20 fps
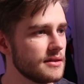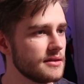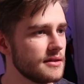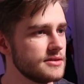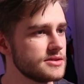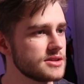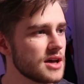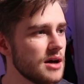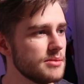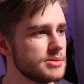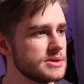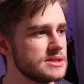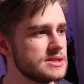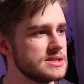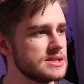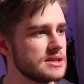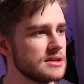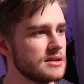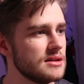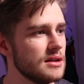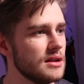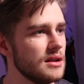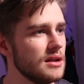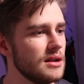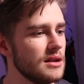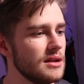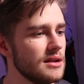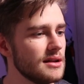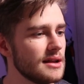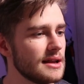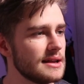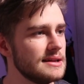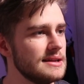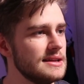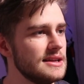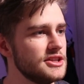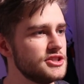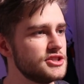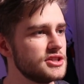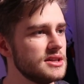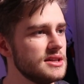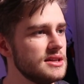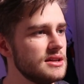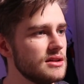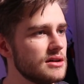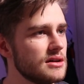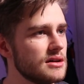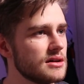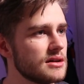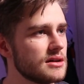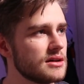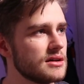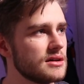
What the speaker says: Those cupboards, like, literally look